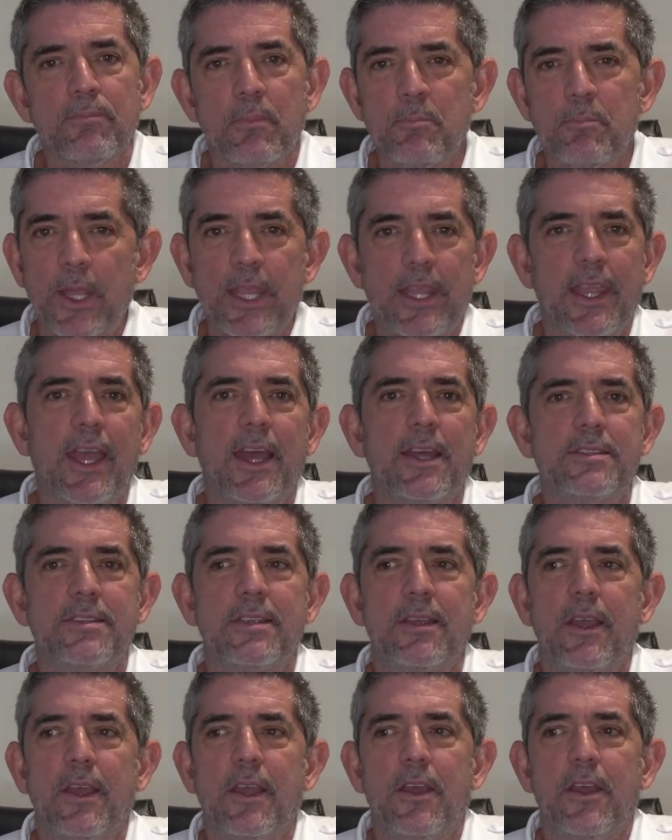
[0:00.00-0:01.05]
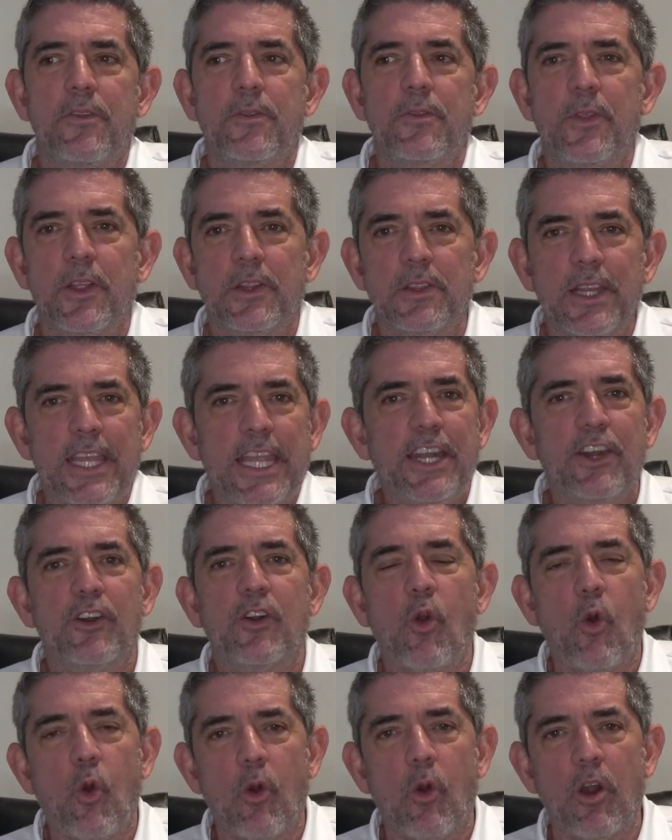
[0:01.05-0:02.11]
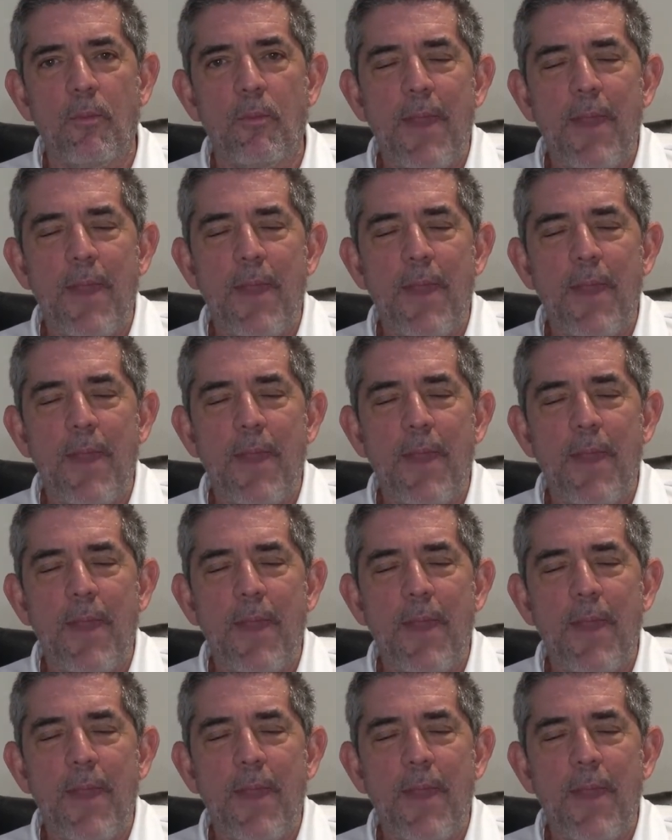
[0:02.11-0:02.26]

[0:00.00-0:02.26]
but yet the leader or